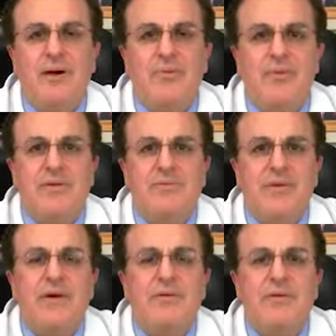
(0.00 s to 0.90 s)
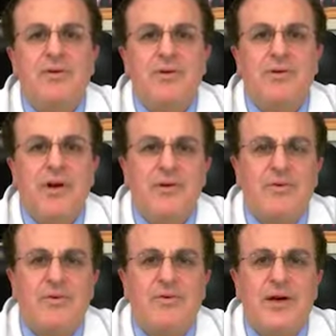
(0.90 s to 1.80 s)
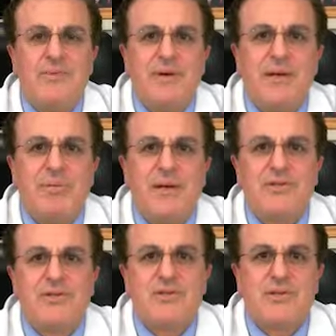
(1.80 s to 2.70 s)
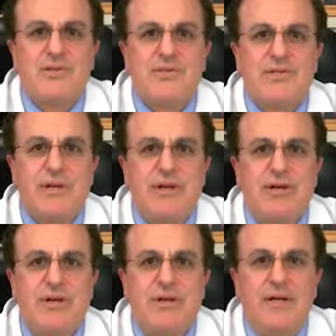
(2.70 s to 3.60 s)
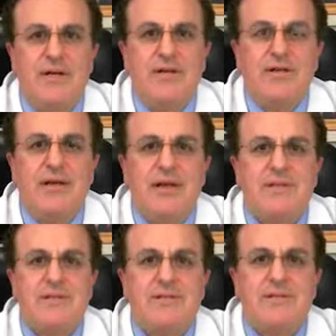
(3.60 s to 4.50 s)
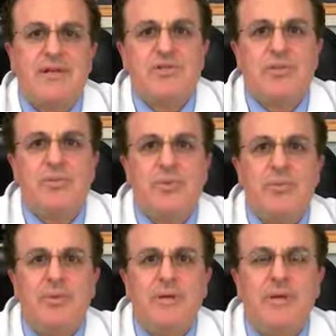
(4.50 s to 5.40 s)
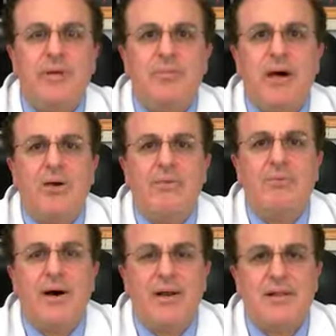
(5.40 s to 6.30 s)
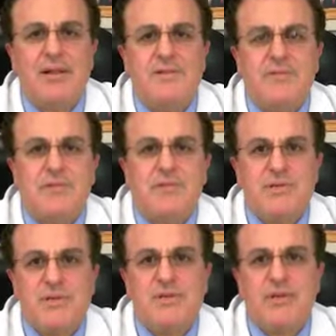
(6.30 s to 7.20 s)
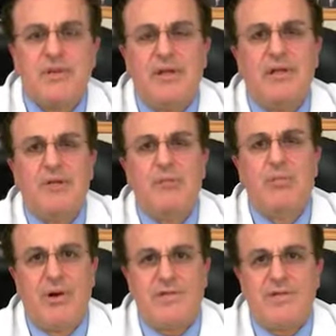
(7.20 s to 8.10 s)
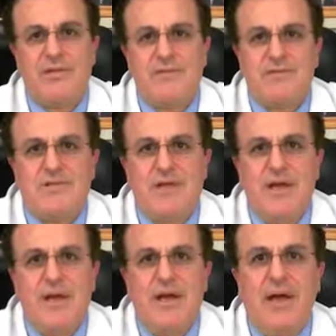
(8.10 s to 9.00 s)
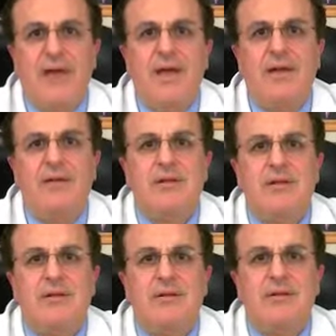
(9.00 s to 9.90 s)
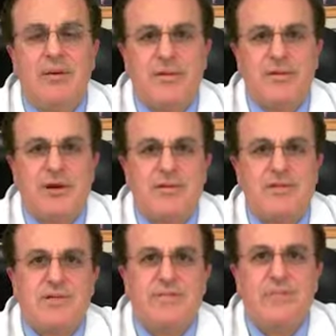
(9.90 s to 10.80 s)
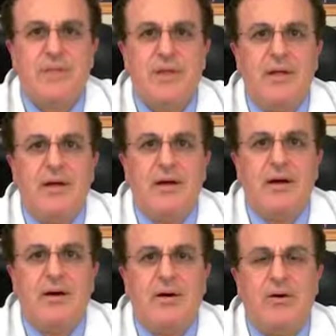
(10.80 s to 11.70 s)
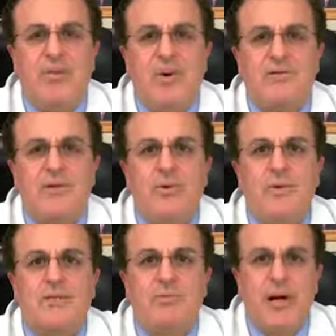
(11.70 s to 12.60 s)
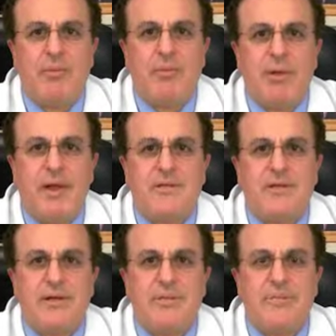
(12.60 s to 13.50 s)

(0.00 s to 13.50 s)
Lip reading: I'm the founder and director of Cosmetic Plastic Surgery Center. Today's session will be about body lifts, specifically breast lifts and tummy tucks, otherwise known as abdominoplasty.